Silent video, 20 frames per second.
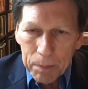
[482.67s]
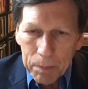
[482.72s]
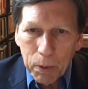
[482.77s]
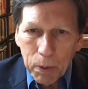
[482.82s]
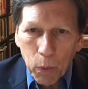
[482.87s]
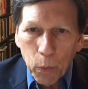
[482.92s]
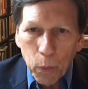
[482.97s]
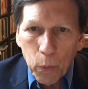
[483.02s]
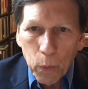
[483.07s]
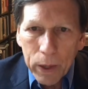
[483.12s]

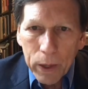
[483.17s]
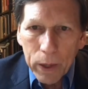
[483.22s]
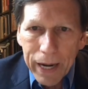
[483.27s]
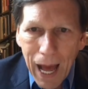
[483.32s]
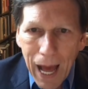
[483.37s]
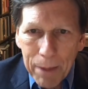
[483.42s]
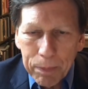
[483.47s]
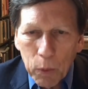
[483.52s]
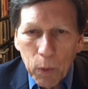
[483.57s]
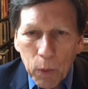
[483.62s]
But what
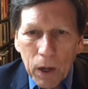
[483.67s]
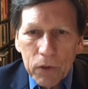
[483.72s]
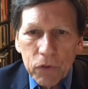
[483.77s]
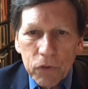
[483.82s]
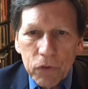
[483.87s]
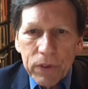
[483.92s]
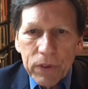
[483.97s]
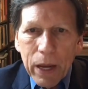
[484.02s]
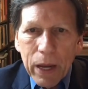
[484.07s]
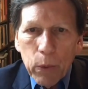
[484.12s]
happened
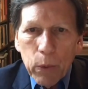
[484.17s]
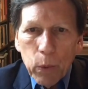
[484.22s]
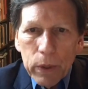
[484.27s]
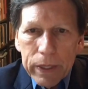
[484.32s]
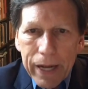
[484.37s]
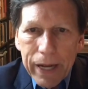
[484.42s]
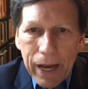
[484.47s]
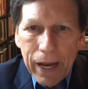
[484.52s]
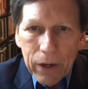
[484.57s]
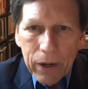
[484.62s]
was they were
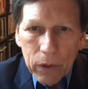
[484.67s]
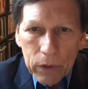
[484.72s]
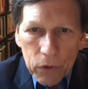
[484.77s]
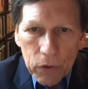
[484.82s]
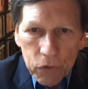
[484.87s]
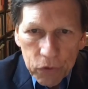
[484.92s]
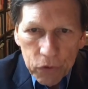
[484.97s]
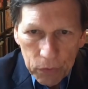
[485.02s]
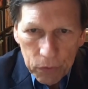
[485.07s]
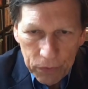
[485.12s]
not only
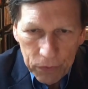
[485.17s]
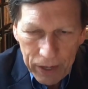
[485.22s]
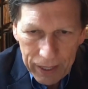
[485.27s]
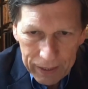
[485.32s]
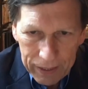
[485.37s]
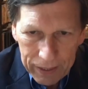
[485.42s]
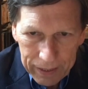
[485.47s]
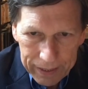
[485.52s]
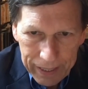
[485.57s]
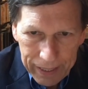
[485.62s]

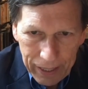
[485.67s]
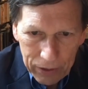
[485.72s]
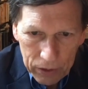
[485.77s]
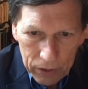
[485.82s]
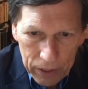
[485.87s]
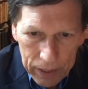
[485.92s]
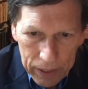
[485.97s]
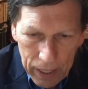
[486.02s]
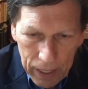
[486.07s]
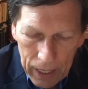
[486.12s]
surveilling, not
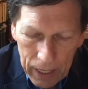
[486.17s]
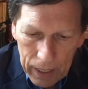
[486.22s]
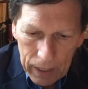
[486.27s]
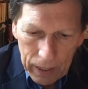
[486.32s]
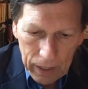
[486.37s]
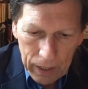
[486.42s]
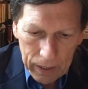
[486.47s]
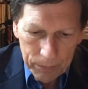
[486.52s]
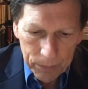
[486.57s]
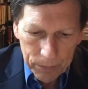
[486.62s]
only
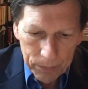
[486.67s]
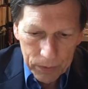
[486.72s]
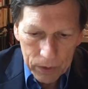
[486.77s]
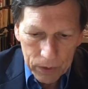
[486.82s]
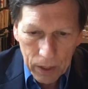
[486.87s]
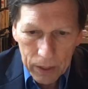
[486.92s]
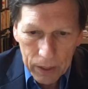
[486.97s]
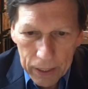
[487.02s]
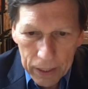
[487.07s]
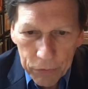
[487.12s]

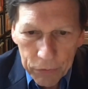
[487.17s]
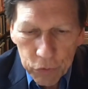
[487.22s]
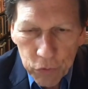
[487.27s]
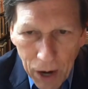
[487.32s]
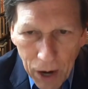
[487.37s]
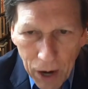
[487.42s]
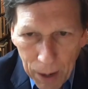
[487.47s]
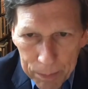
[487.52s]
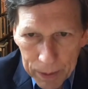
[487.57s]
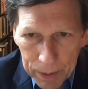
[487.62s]

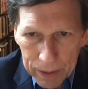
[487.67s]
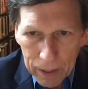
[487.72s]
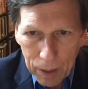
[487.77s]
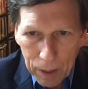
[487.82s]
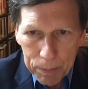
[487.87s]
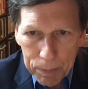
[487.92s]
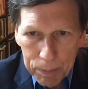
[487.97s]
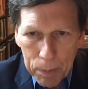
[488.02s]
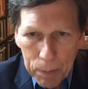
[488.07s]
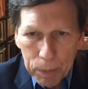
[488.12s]
eavesdropping
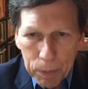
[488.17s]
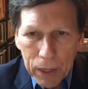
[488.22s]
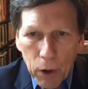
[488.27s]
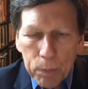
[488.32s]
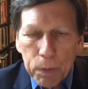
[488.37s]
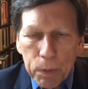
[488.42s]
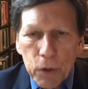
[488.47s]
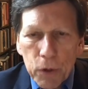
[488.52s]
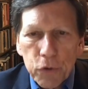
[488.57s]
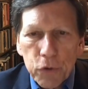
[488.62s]
on people, they
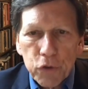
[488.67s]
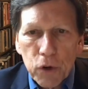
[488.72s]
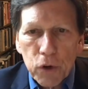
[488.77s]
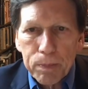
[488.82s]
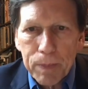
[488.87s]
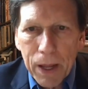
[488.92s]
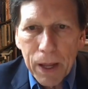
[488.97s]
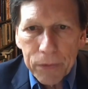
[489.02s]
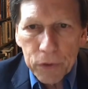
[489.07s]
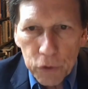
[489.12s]
were putting
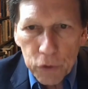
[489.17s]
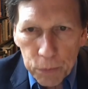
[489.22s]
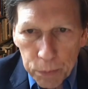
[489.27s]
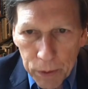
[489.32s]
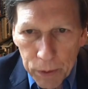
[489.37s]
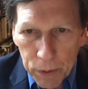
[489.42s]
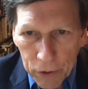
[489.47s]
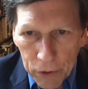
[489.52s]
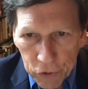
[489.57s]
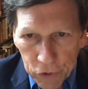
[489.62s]
tremendous
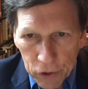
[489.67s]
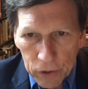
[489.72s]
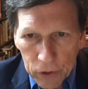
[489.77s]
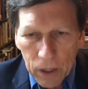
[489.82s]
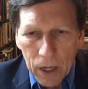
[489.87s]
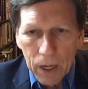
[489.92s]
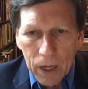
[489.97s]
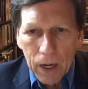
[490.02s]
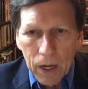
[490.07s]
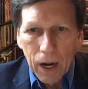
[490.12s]
pressure
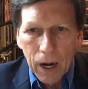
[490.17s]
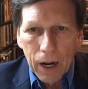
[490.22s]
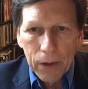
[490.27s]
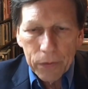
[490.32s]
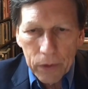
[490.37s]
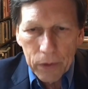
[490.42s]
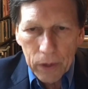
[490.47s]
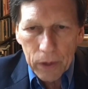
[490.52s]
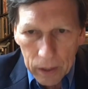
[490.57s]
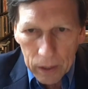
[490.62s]

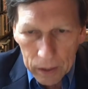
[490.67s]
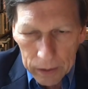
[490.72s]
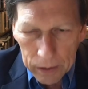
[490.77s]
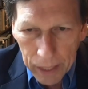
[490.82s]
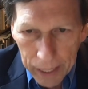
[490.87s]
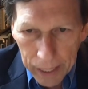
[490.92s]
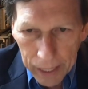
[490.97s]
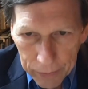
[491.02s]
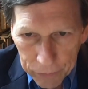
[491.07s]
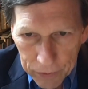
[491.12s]
on a
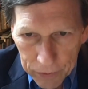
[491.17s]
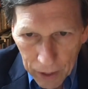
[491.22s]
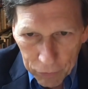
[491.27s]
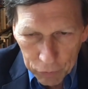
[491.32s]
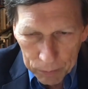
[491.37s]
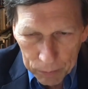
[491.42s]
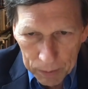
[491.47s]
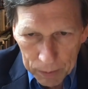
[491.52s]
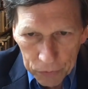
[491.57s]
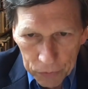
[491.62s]
lot of
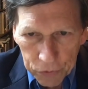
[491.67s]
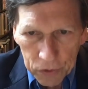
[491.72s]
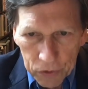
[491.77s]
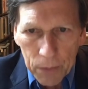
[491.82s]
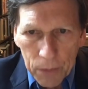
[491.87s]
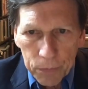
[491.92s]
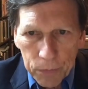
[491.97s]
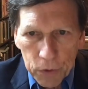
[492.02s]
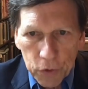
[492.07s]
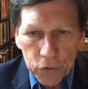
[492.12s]
governments
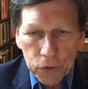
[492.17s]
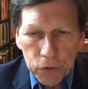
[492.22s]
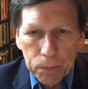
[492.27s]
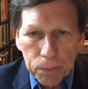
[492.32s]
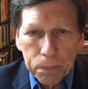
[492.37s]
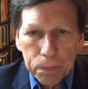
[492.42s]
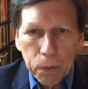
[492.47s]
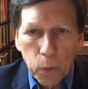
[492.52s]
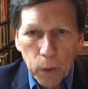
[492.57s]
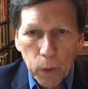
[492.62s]
to
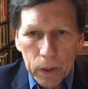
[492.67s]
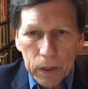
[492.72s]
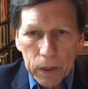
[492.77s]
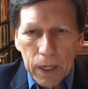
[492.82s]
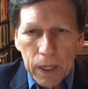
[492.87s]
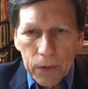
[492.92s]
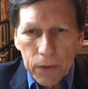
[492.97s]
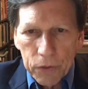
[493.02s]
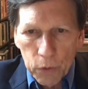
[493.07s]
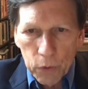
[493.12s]
support
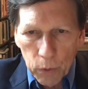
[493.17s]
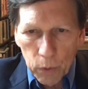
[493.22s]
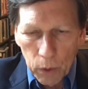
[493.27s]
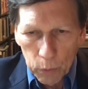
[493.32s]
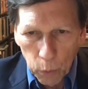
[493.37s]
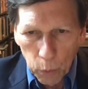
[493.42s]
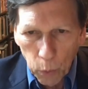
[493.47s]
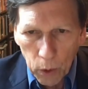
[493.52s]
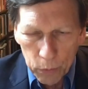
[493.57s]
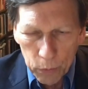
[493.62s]
the
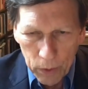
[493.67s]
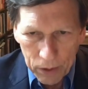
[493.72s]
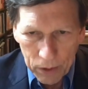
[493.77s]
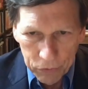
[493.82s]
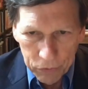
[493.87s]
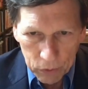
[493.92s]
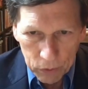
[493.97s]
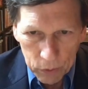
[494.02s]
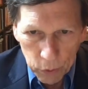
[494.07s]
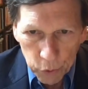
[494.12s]
war
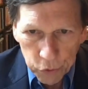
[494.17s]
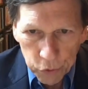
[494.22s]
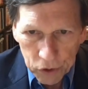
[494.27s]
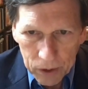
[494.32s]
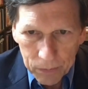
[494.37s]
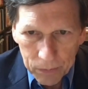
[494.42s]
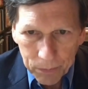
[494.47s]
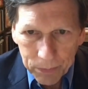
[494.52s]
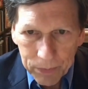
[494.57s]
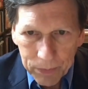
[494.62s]

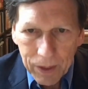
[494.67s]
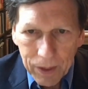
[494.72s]
resolution.